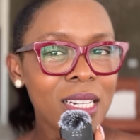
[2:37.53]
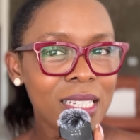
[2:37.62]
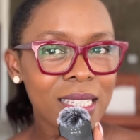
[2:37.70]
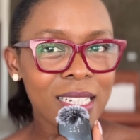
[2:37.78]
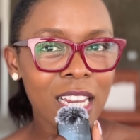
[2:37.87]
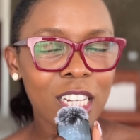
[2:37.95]
a
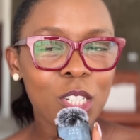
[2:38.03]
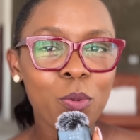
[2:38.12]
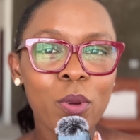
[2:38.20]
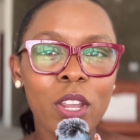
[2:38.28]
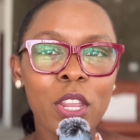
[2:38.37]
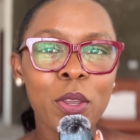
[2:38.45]
state
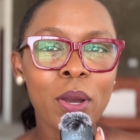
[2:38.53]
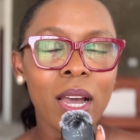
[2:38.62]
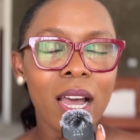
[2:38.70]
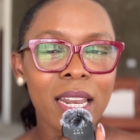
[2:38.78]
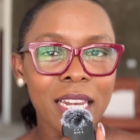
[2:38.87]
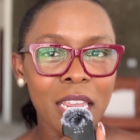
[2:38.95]
where you're
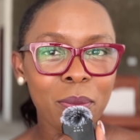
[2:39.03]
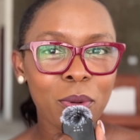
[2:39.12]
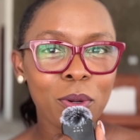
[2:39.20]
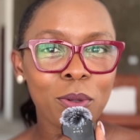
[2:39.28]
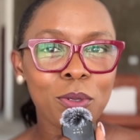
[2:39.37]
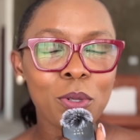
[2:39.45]

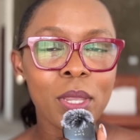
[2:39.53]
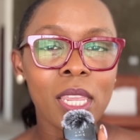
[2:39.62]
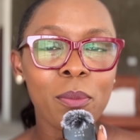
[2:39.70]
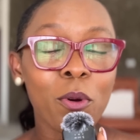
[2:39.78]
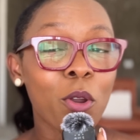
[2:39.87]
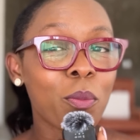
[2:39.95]
unable to
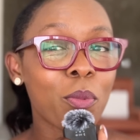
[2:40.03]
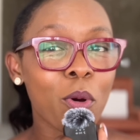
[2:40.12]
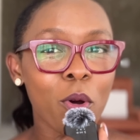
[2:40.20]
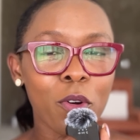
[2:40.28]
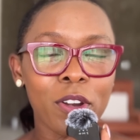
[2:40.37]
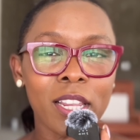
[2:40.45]
keep on
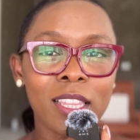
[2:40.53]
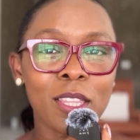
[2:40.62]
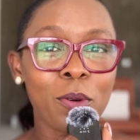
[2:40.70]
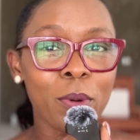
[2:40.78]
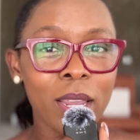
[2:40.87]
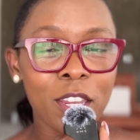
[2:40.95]
pouring the way